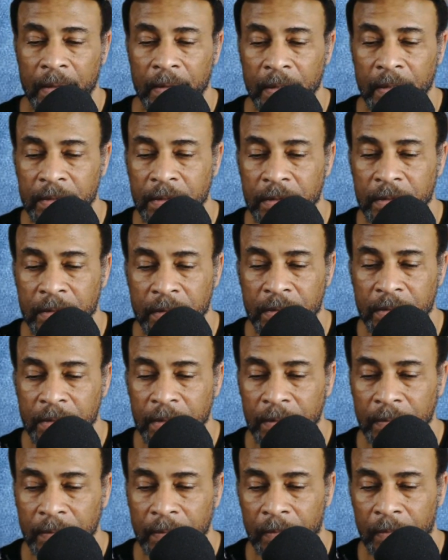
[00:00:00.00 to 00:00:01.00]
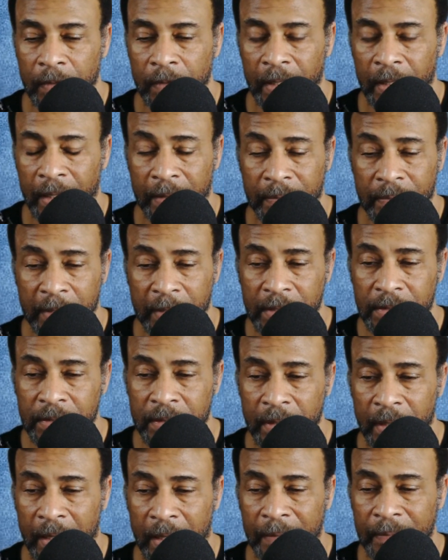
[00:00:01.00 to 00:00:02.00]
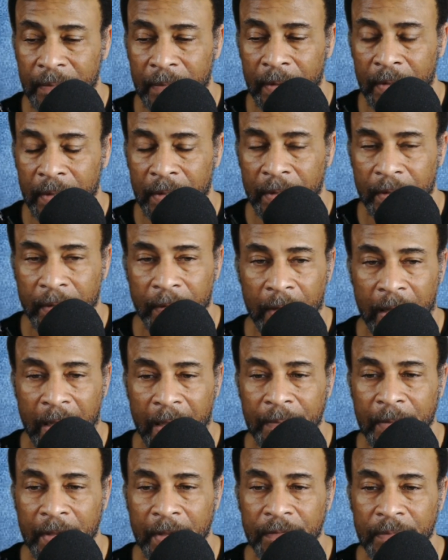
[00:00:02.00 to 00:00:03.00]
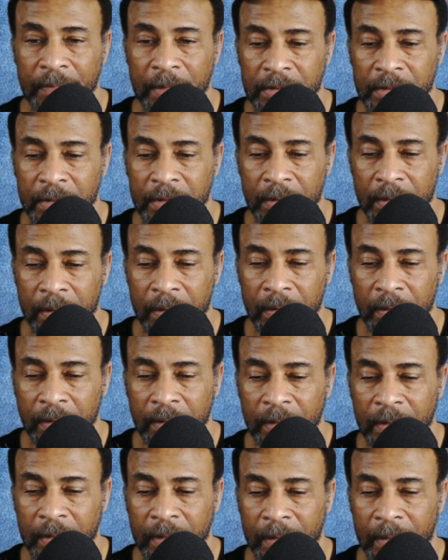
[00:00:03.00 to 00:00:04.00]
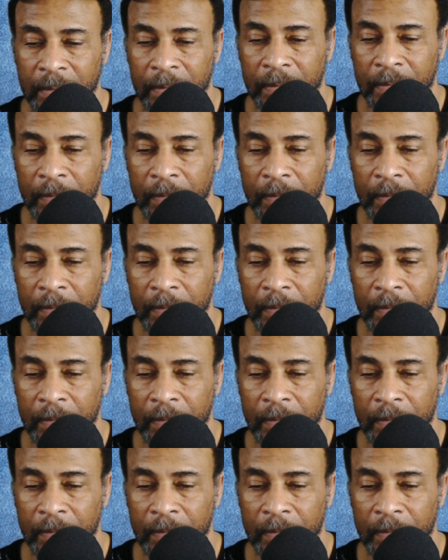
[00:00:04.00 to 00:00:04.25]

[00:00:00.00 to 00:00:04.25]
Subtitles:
This is I mentioned I may have mentioned it earlier.